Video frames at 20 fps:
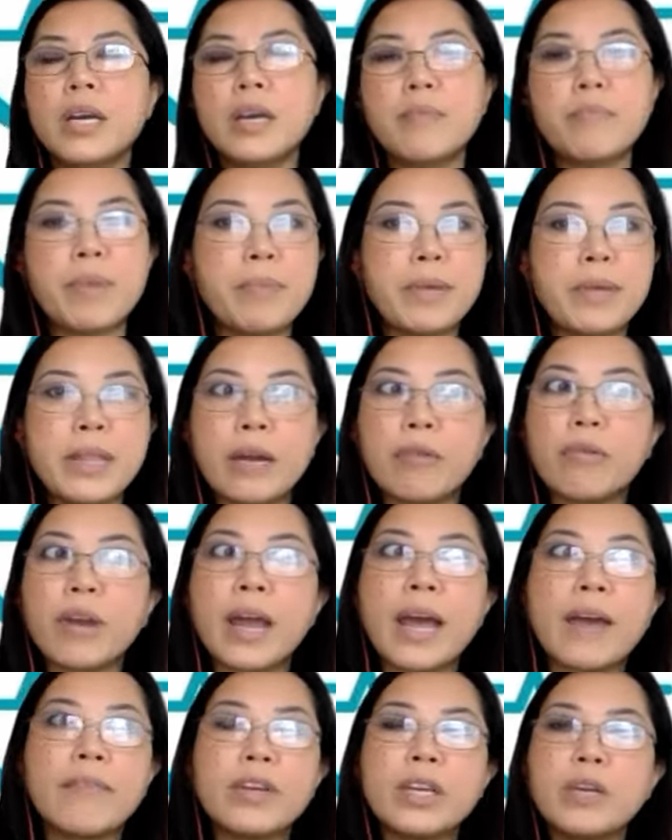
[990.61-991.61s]
Maybe they don't
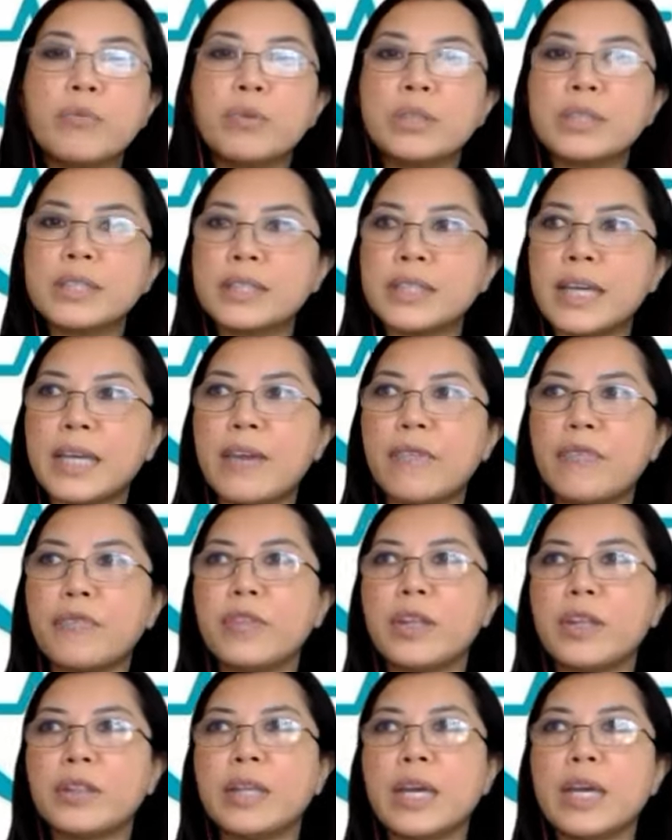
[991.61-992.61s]
have anyone safe
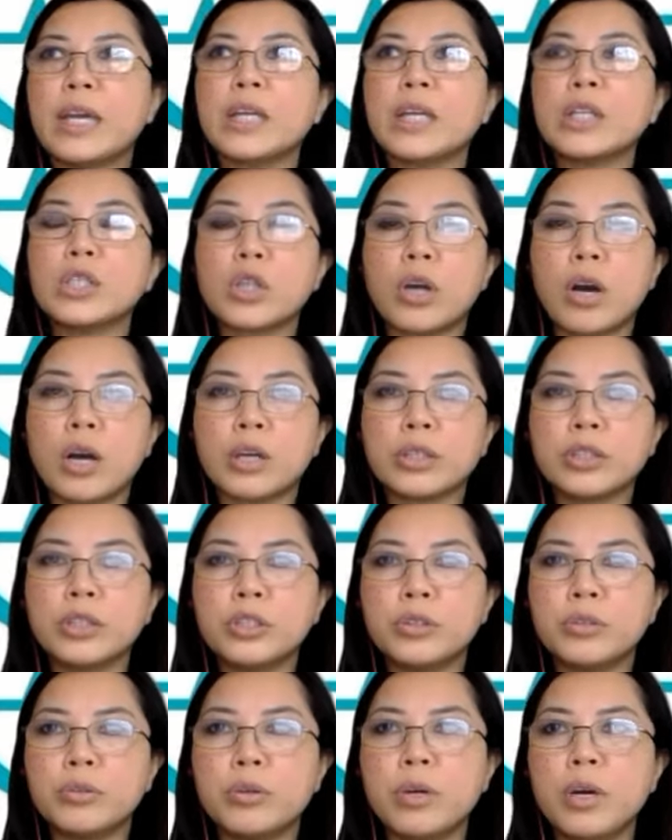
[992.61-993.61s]
that they can talk
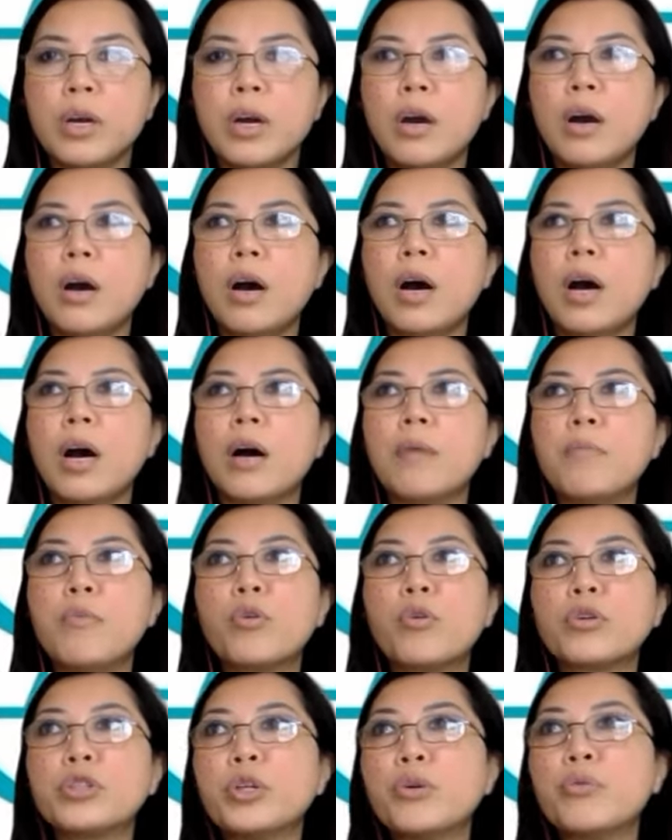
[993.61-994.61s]
to,
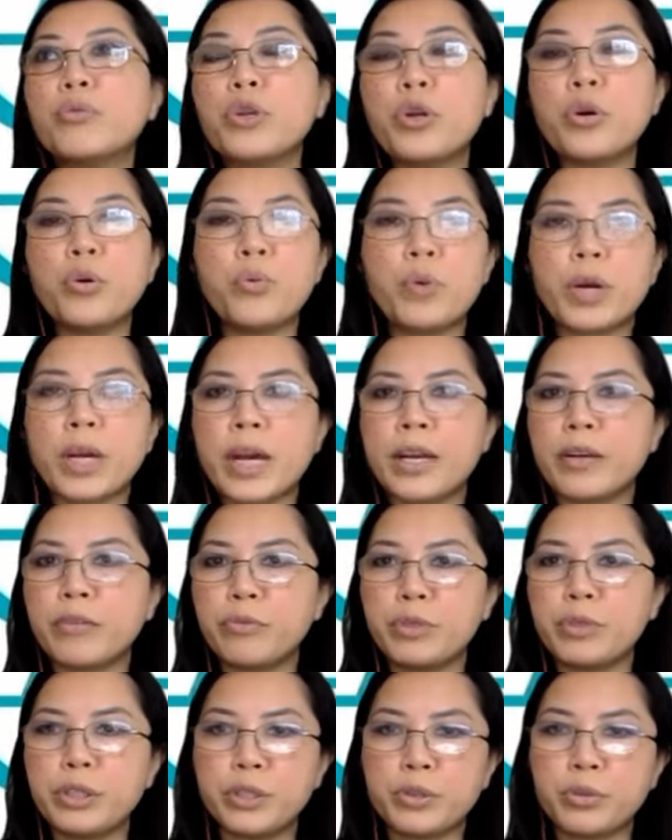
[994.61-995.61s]
or don't know what kind of
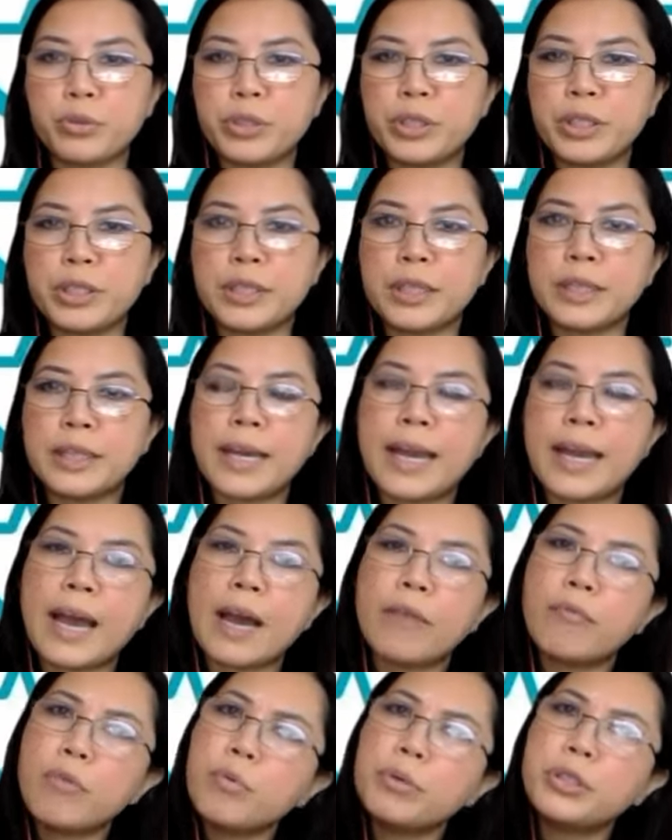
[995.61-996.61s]
resources that they
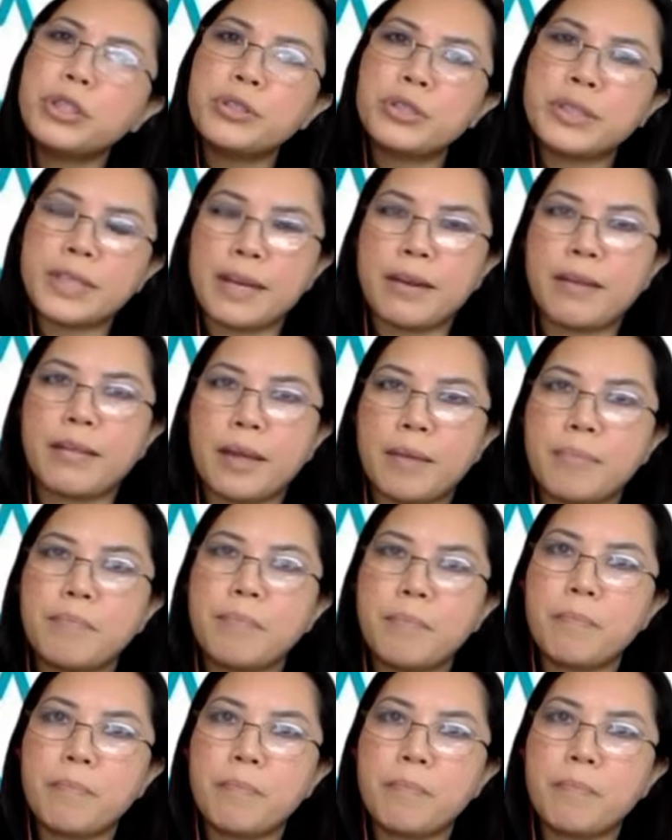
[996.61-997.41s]
have. What would you say to them?